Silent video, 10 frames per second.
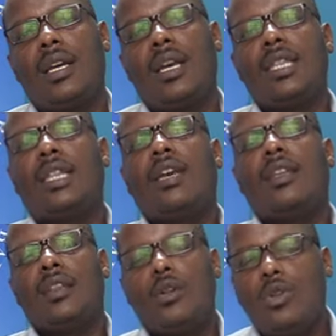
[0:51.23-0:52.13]

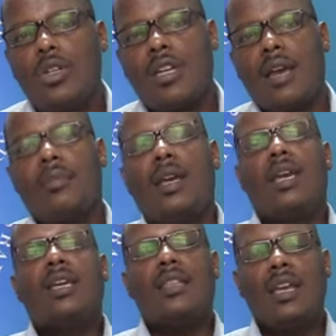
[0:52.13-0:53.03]
In the noontime,
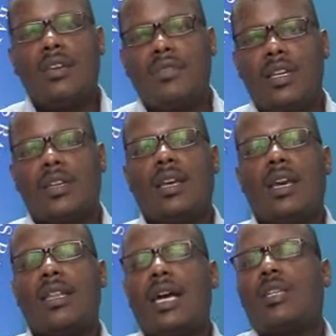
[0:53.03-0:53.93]
in the evening,
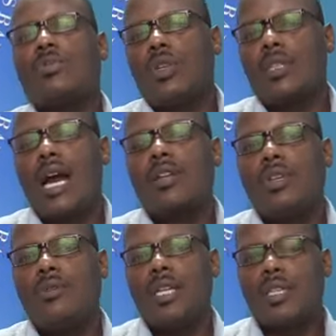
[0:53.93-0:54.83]
that is what
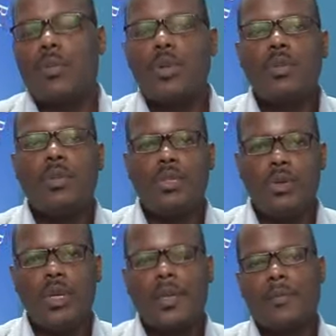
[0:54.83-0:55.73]
actually we are supposed to be
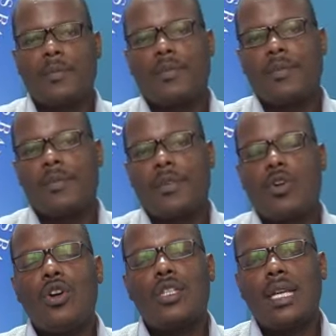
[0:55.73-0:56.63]
doing
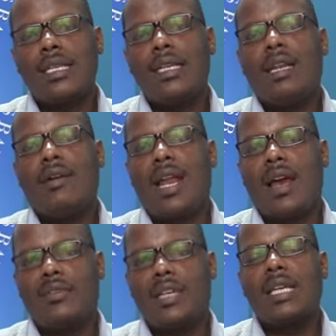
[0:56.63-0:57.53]
constantly in our
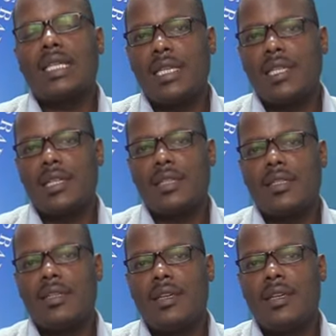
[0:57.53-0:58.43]
lives as Christians.